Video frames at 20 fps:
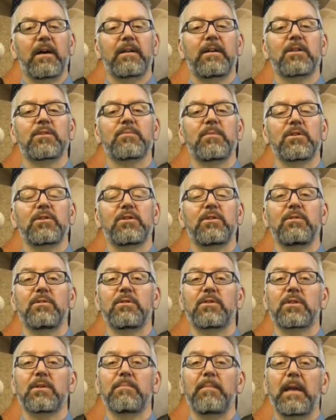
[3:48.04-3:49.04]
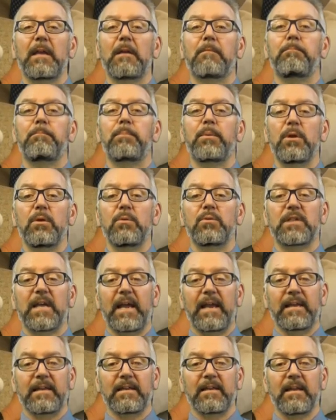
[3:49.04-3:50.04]
I'd ask my students to make
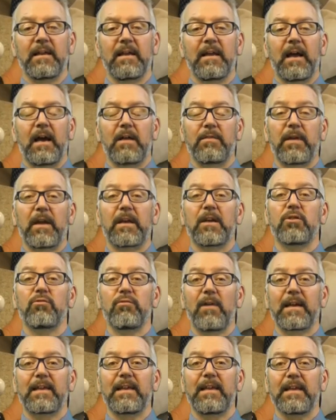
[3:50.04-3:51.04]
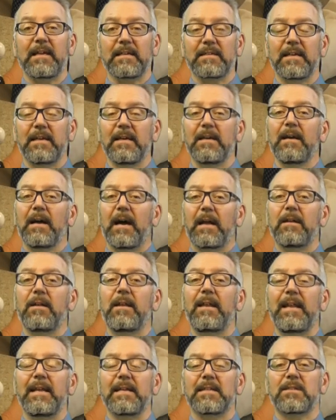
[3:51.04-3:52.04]
butane and then crack it
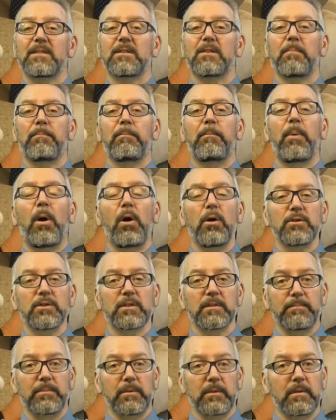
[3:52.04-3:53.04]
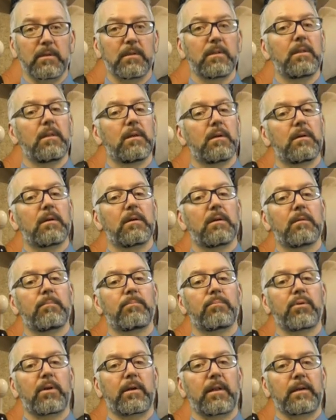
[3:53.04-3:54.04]
and list the possible
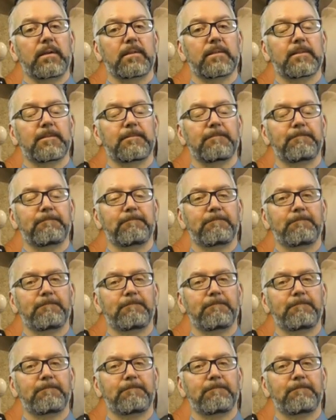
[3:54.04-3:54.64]
products.